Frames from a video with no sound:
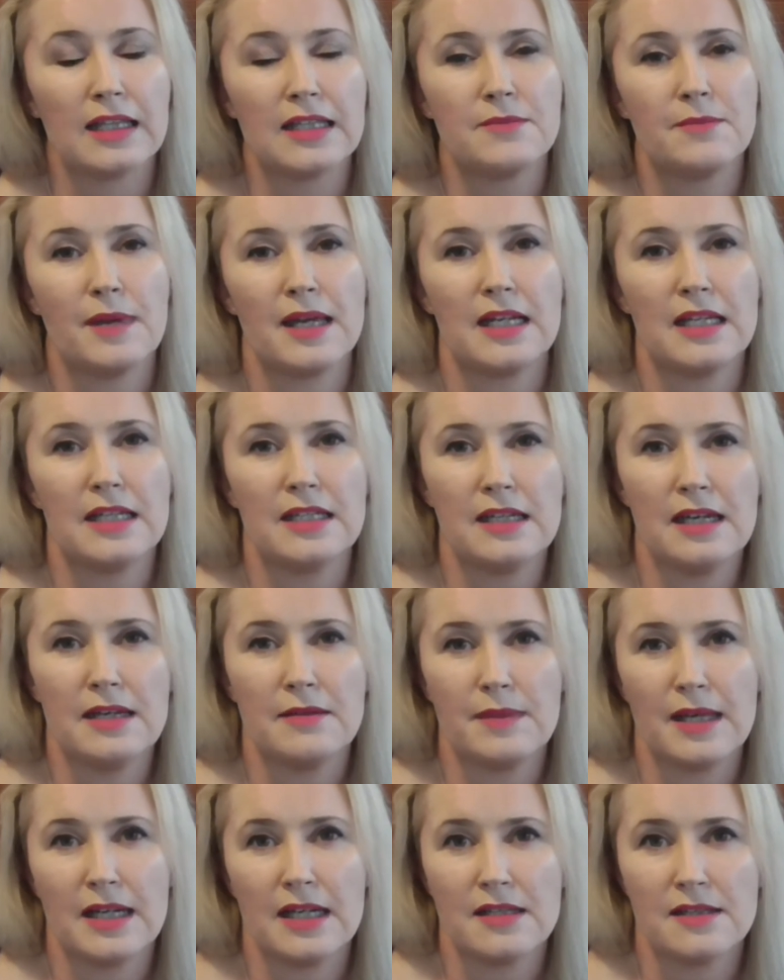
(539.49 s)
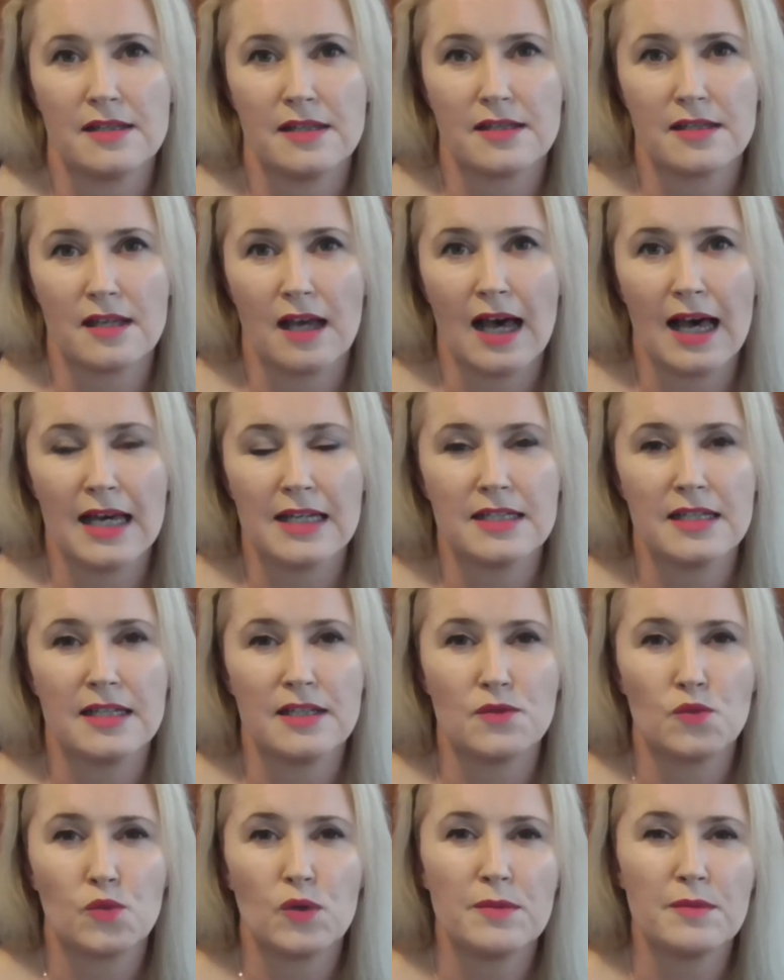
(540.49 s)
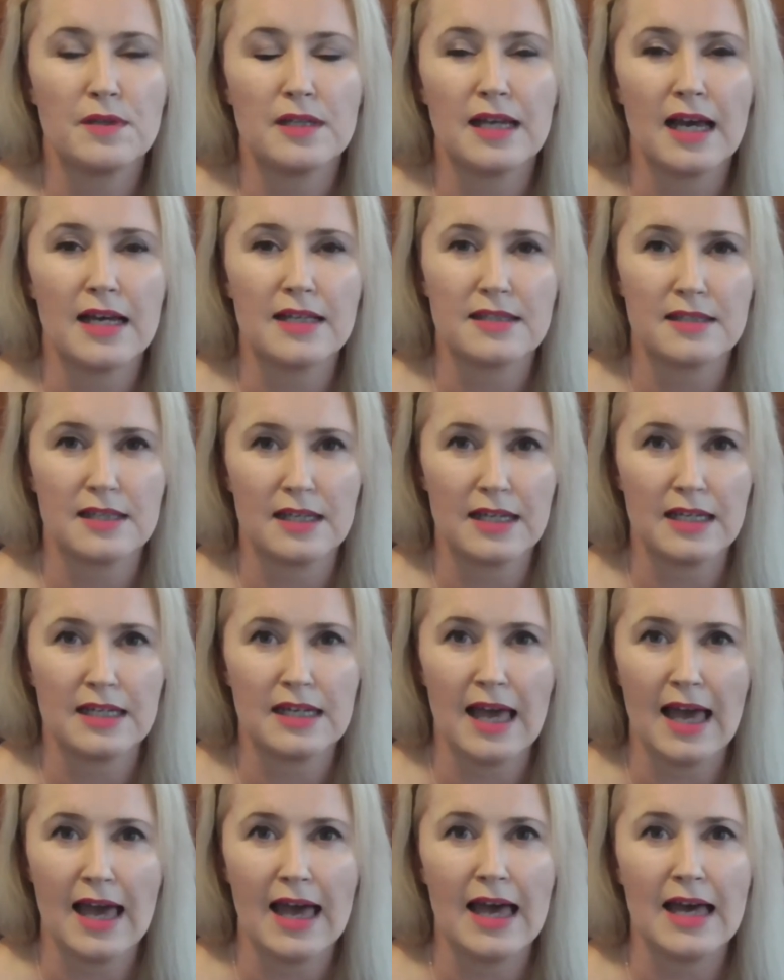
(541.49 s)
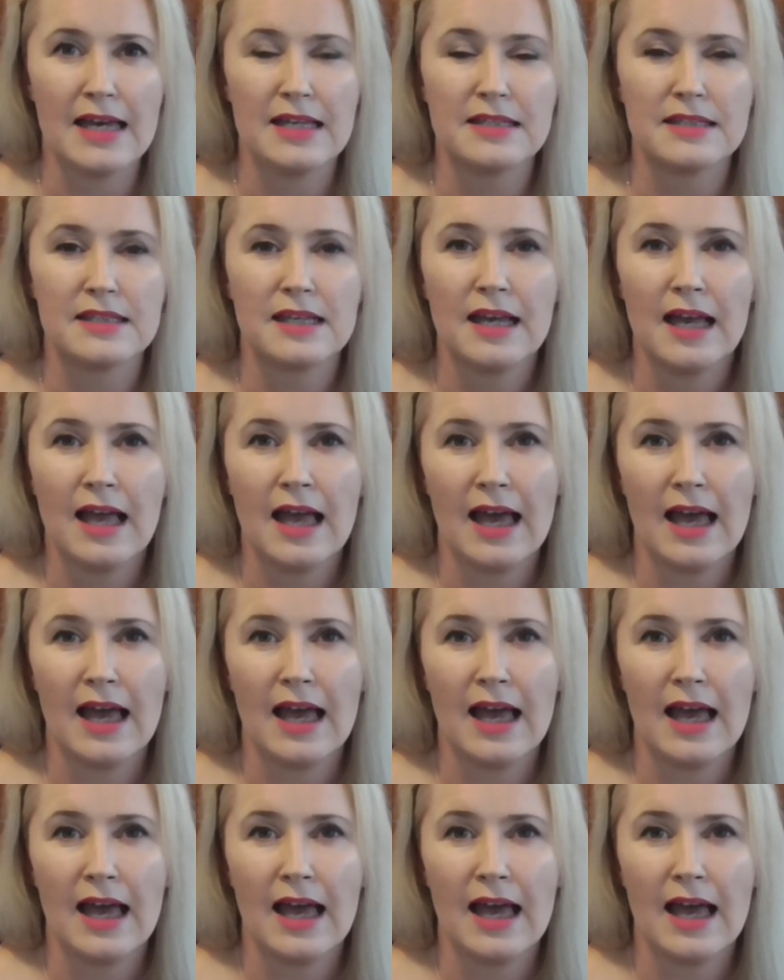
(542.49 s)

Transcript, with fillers: In many, in many societies, women are seen as,